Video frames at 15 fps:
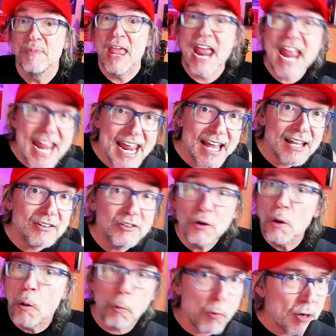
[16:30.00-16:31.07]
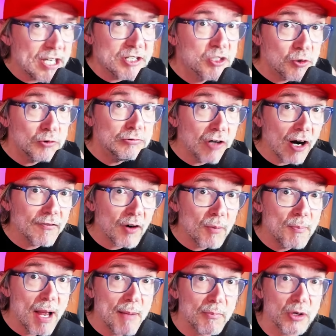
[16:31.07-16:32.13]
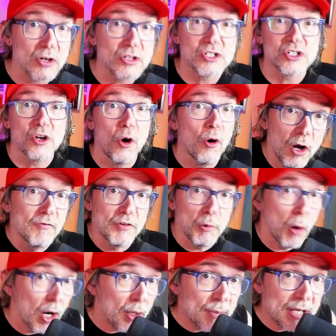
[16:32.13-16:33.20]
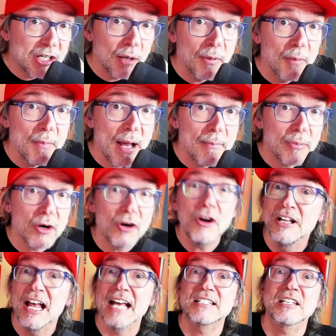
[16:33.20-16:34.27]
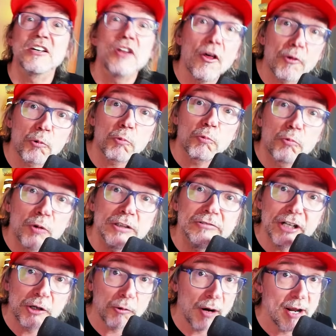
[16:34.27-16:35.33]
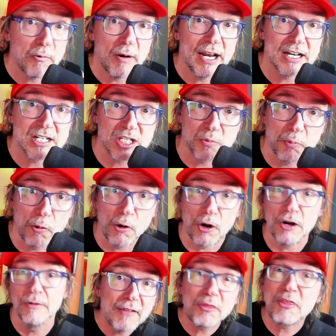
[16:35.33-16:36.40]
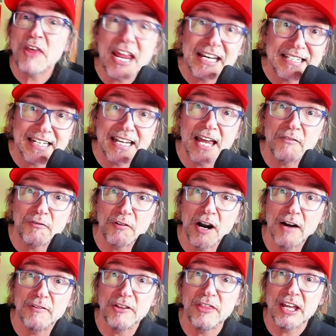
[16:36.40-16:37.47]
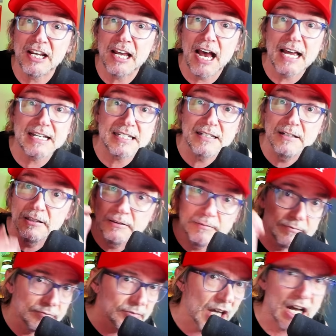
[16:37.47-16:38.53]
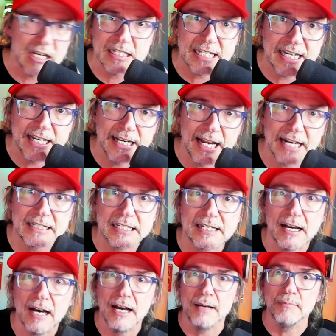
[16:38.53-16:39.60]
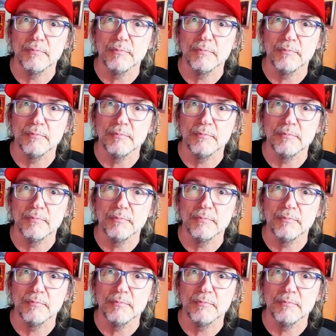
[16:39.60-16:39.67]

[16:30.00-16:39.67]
And we do love our members, so if you want to become a member, it's another really great way to support. Thanks again for everything, guys. I'll see you next time.